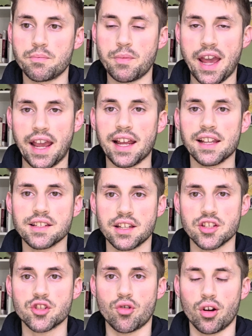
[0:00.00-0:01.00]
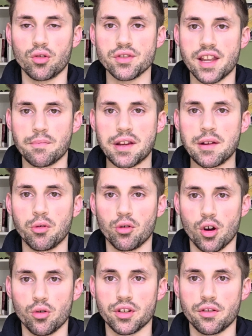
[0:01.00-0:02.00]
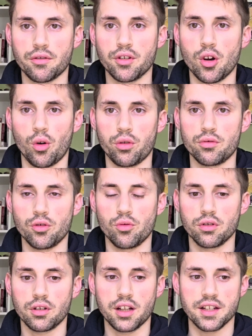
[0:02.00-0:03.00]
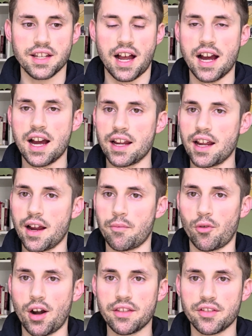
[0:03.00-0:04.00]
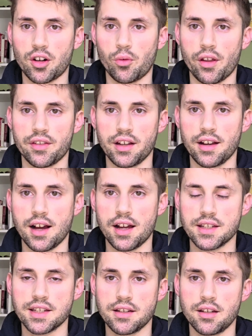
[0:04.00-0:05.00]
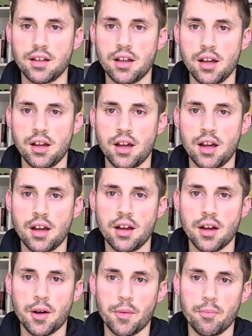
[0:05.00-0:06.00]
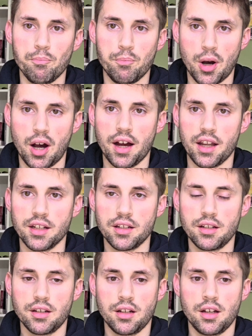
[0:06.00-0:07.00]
pains and struggles that people go through, because I am right there with you guys. But